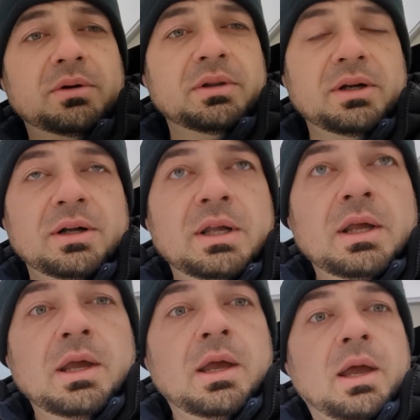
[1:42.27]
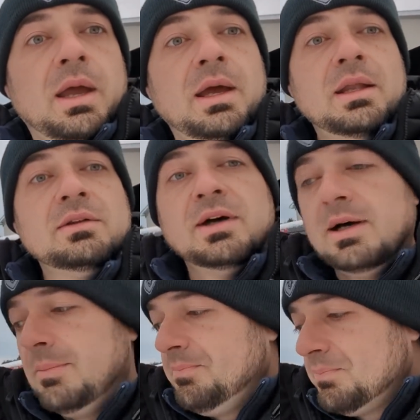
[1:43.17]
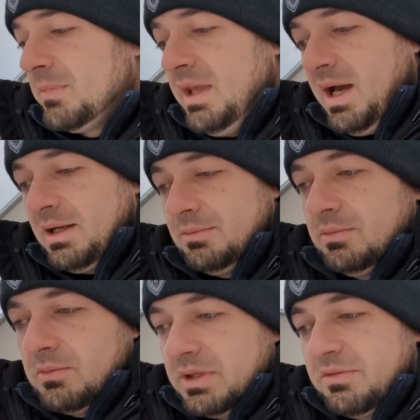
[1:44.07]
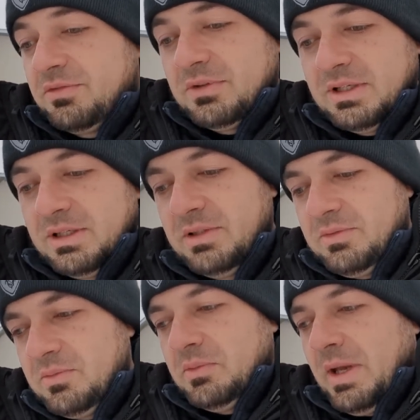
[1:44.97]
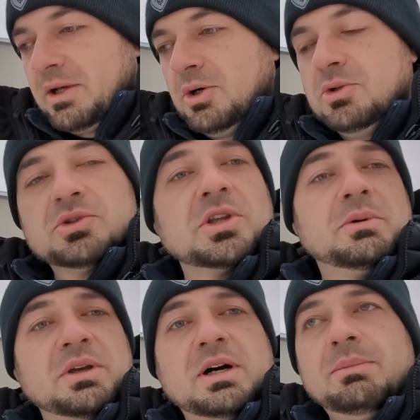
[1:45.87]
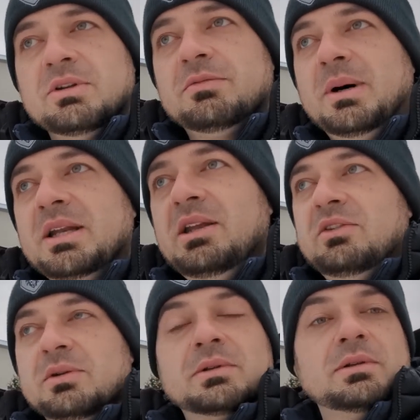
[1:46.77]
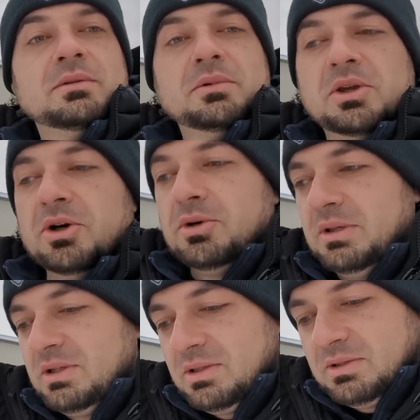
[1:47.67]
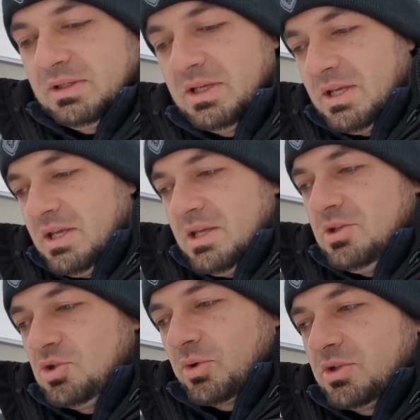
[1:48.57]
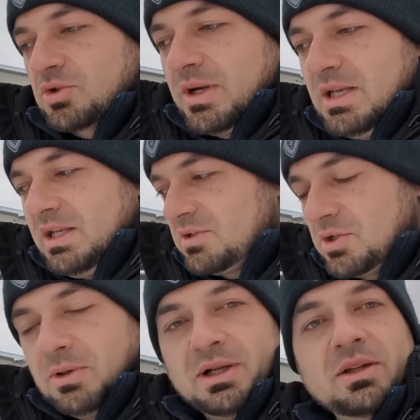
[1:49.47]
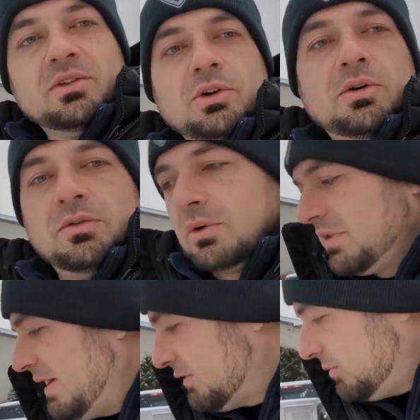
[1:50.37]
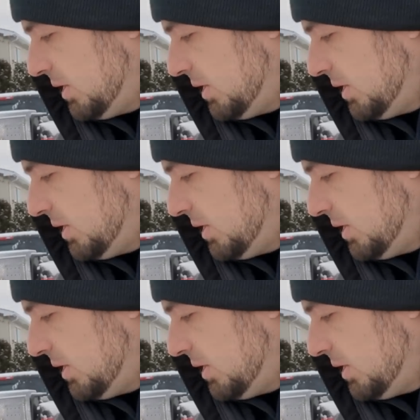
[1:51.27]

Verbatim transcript: are in there, and um, yeah, one of uh, I go usually with a couple of buddies, and we go and enjoy training, so on and so forth. I have a